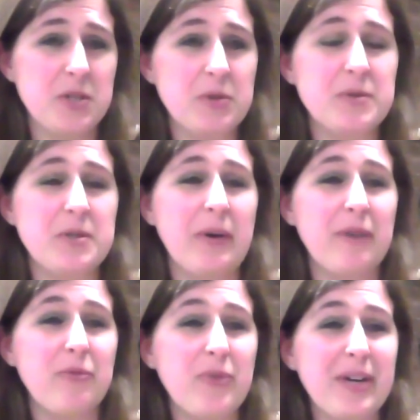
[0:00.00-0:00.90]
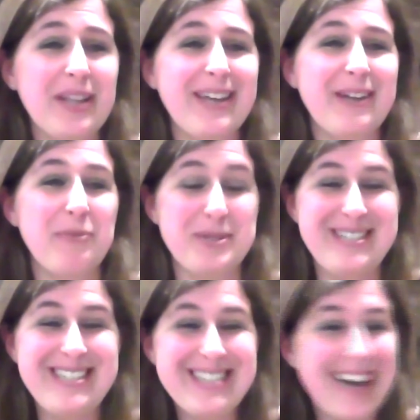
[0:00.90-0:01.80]
too. So I really
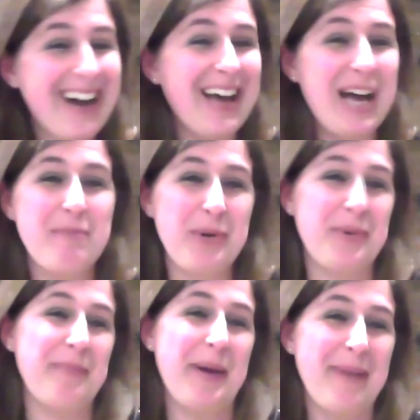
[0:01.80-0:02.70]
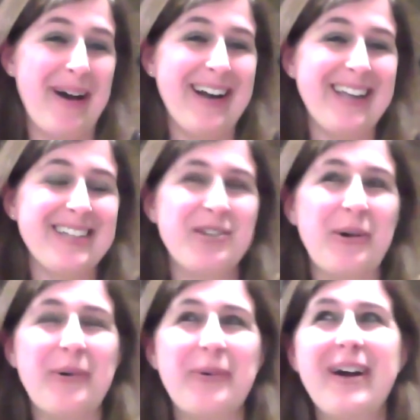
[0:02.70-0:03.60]
was not happy with my body. Mm.
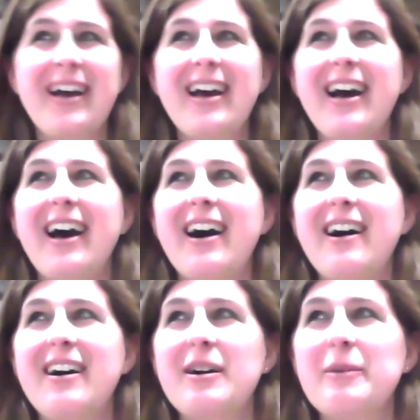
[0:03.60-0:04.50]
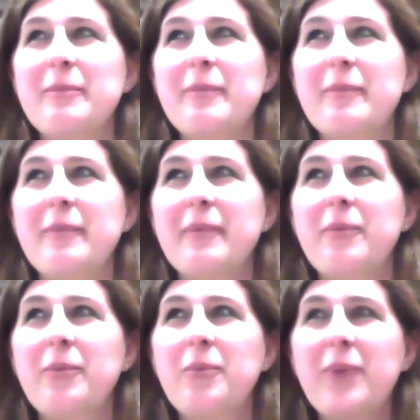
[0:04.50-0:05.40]
So
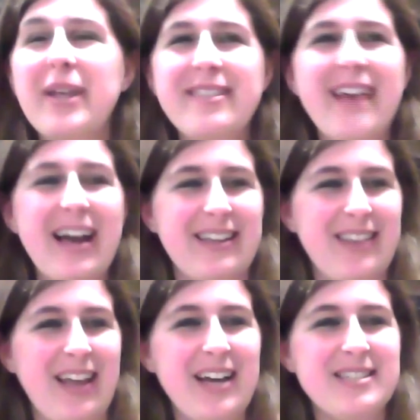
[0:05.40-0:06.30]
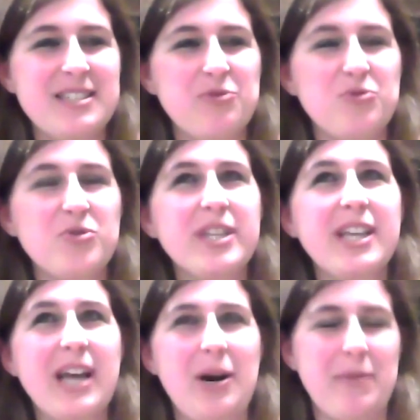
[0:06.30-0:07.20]
with that class, it
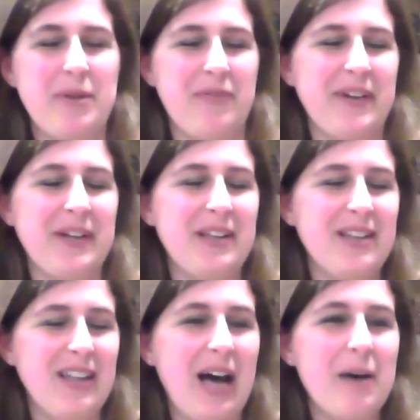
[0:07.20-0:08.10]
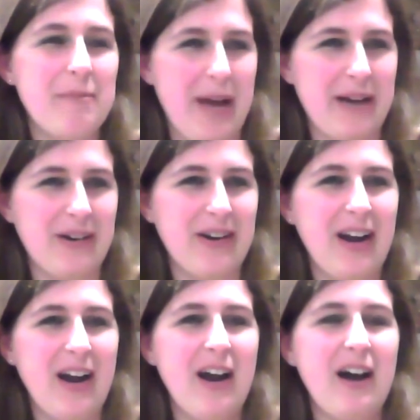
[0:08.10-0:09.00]
really helped me feel a lot better.
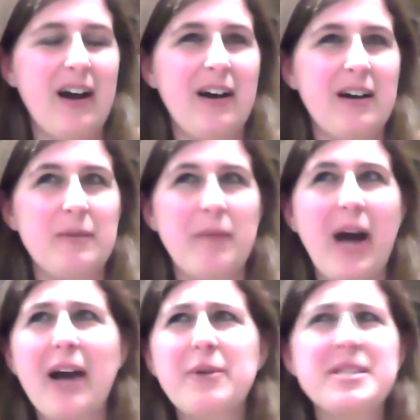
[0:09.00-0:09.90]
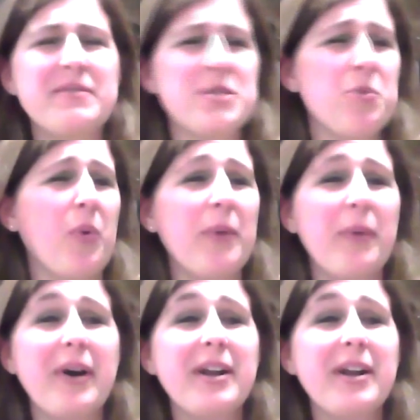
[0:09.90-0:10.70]
I was even to the point where I